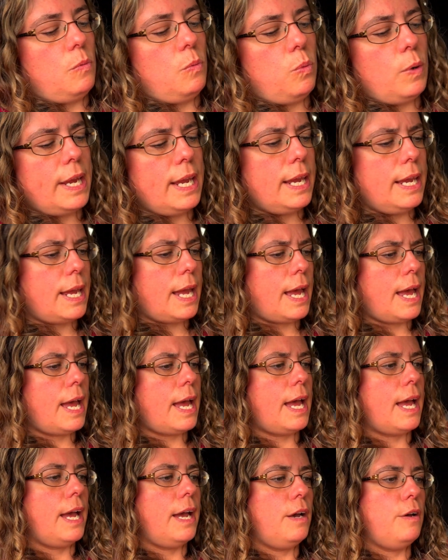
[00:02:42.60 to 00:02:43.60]
we
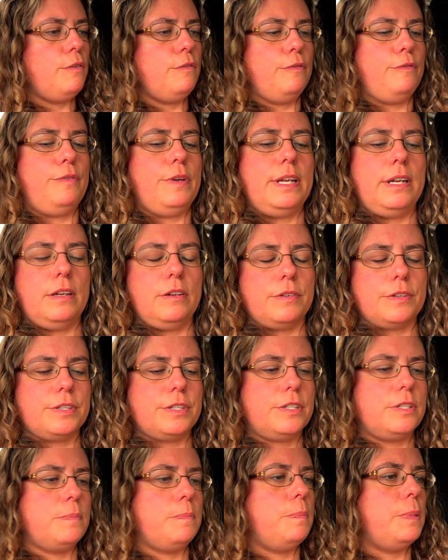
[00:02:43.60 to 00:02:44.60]
have, it
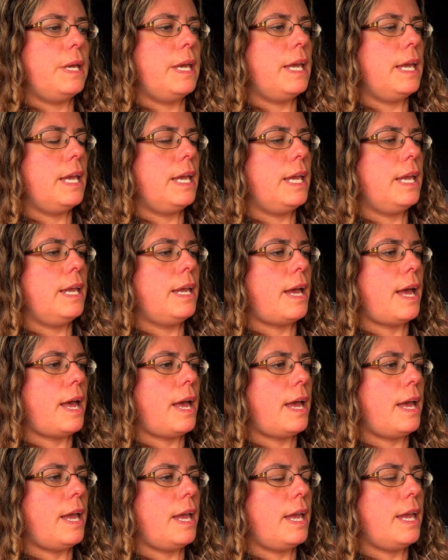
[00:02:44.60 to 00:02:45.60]
looks to be
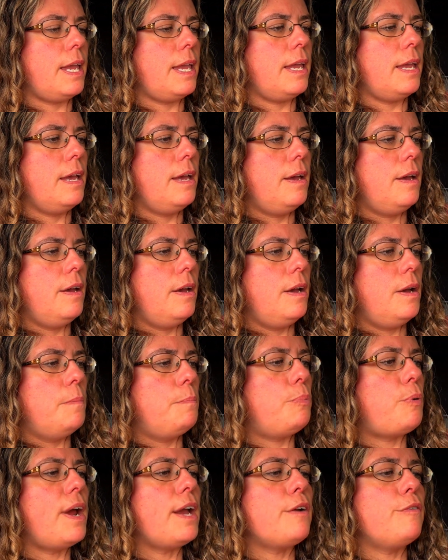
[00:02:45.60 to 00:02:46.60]
a
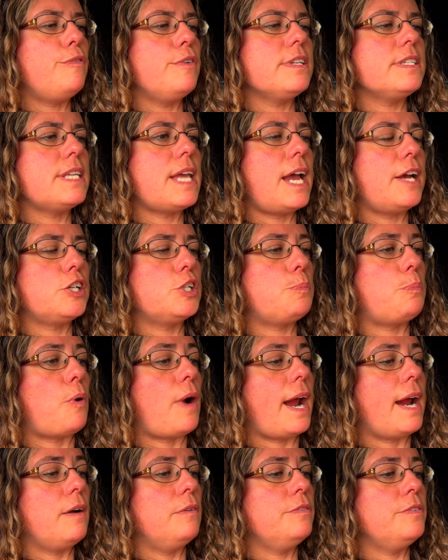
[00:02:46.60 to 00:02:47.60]
breakfast hash
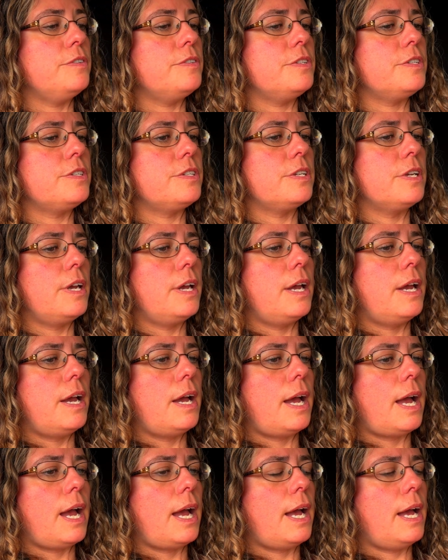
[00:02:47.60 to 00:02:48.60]
browns.
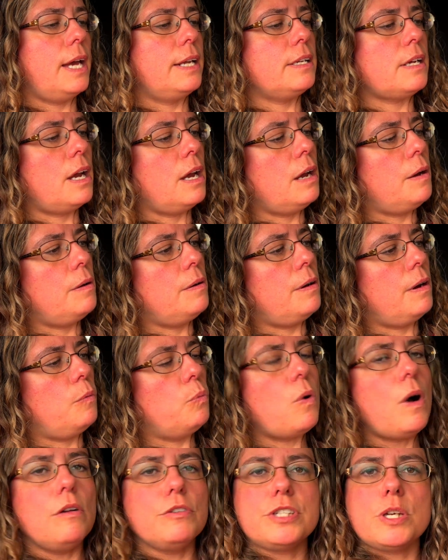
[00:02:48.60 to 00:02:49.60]
And
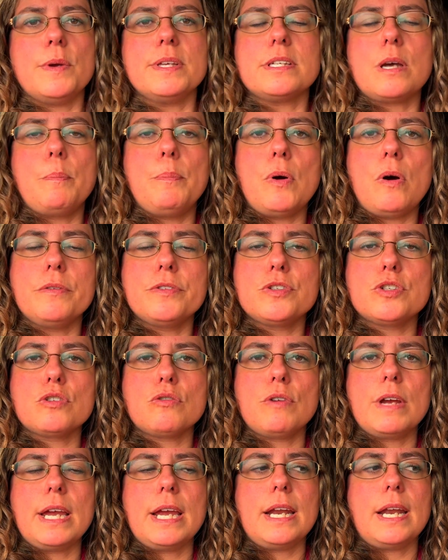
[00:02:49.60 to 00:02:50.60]
what I'll do is I'll put on
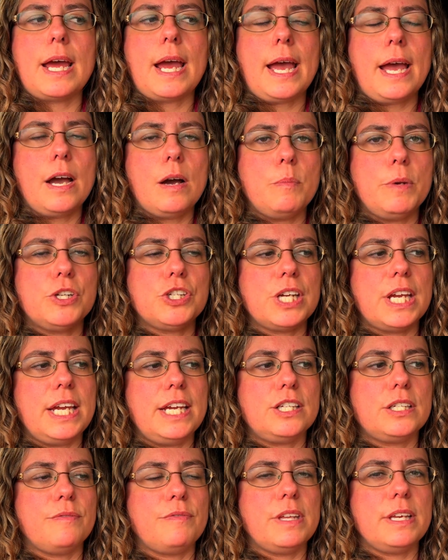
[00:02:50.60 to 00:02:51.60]
screen how much
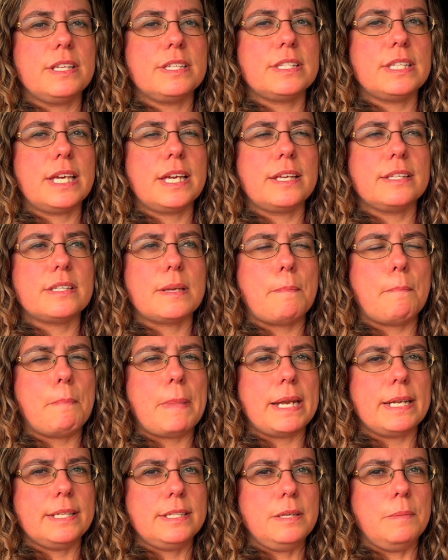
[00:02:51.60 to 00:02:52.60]
each of these things are
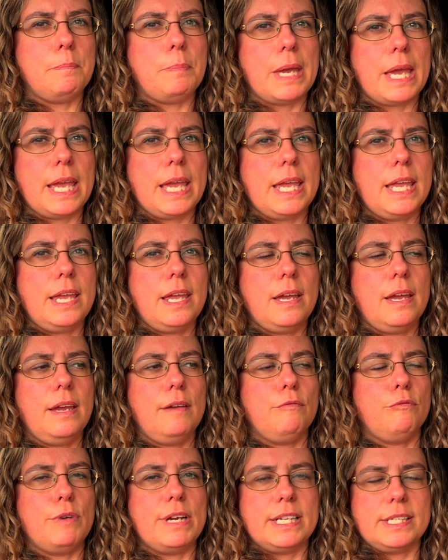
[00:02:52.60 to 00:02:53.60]
meant to be
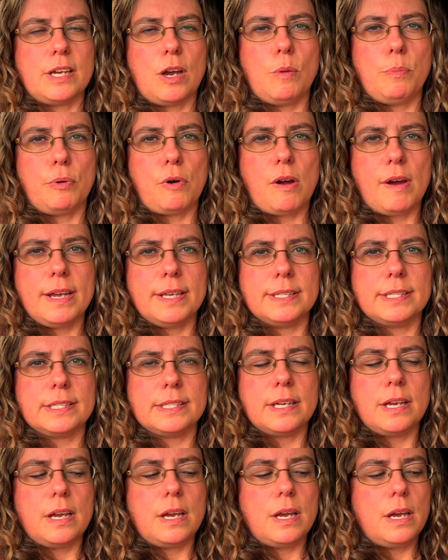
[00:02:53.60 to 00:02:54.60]
retail price.
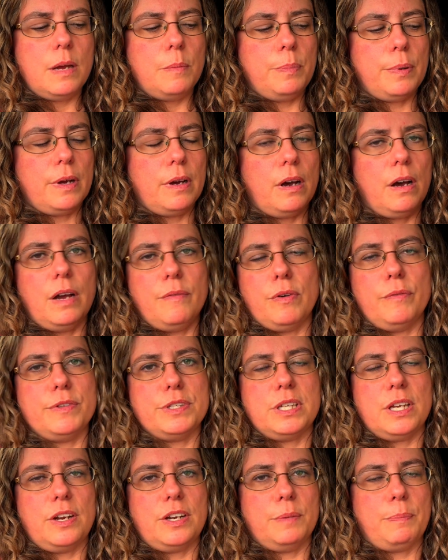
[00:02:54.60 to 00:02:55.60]
But I've
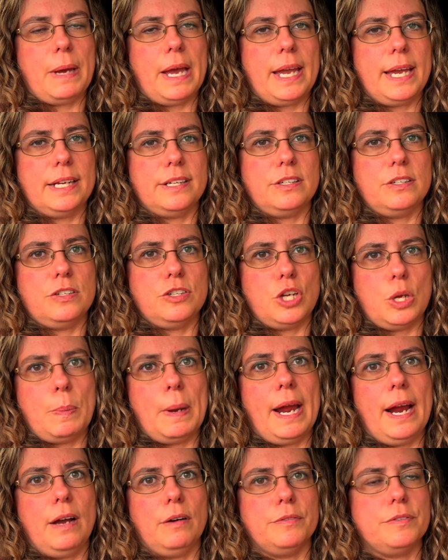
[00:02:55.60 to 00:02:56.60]
obviously only paid
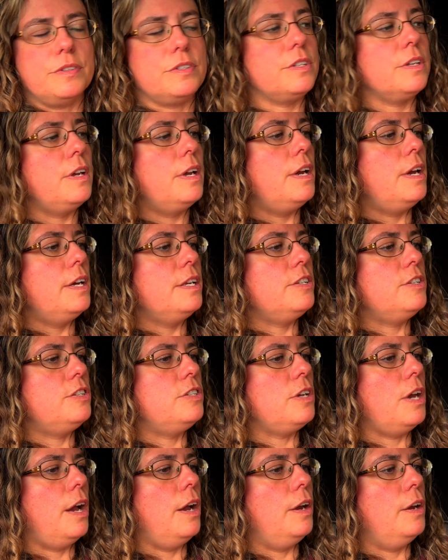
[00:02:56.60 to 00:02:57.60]
£2.
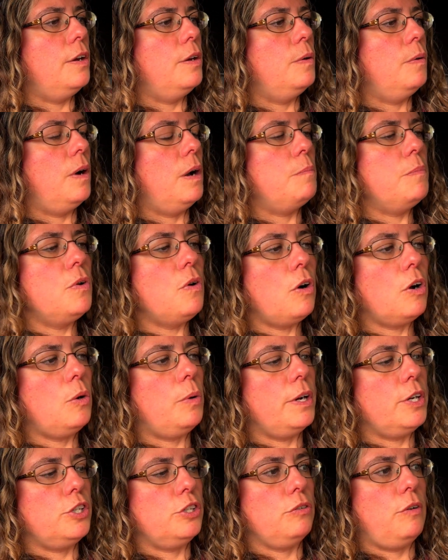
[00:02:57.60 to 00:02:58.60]
So I'm not
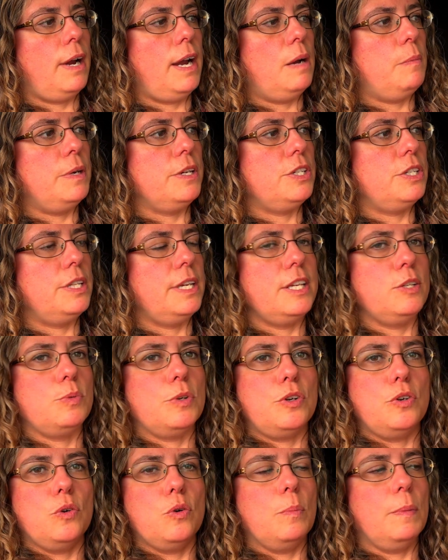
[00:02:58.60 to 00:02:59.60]
quite sure how much these
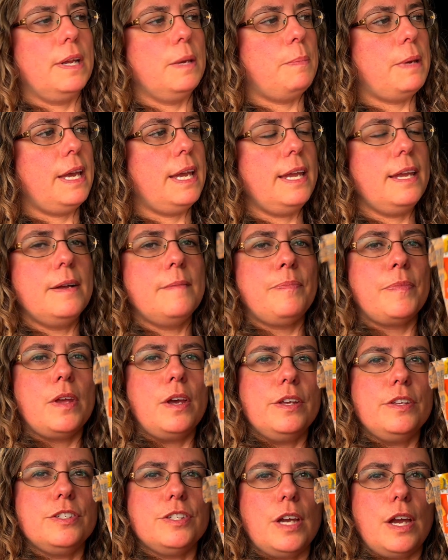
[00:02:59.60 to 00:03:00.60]
would normally be.
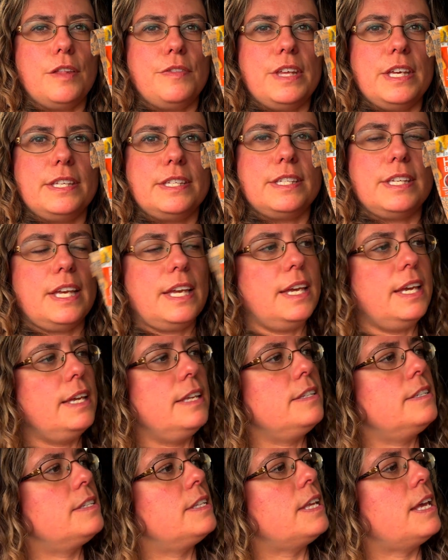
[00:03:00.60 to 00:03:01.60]
So this
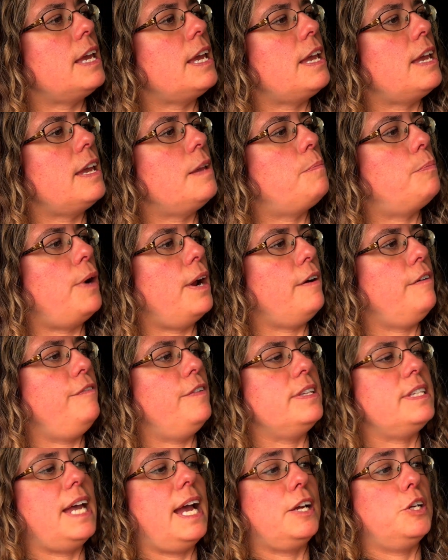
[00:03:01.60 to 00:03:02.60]
is the
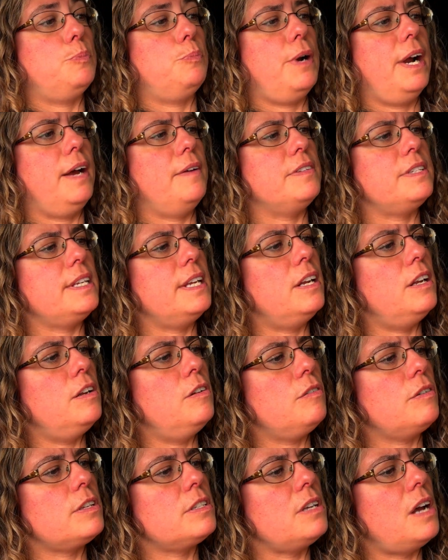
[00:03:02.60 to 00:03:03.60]
breakfast hash browns, and it
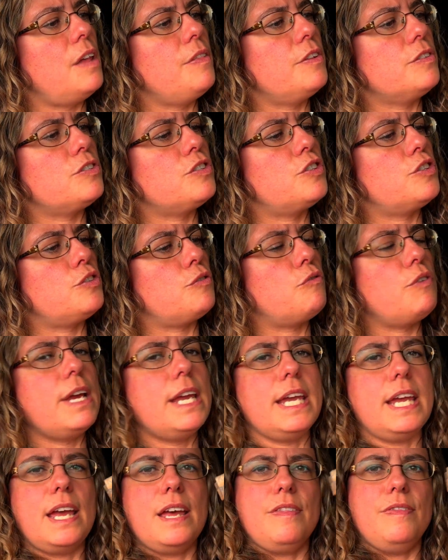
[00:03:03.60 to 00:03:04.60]
looks like there's
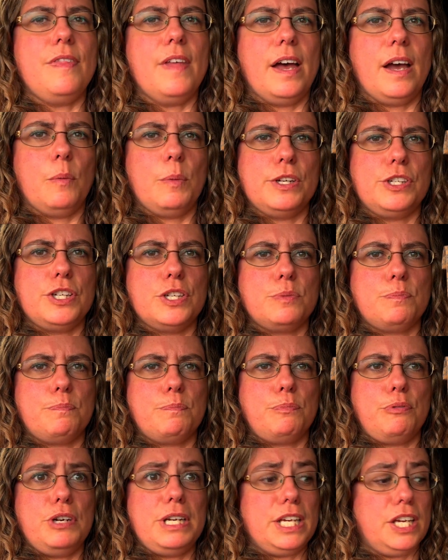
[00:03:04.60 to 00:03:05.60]
3 in there, which is
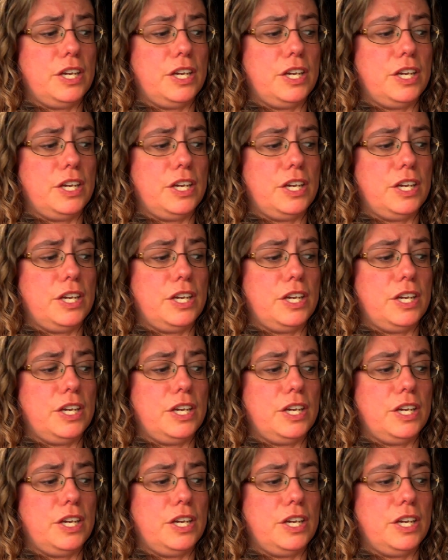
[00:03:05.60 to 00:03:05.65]
pretty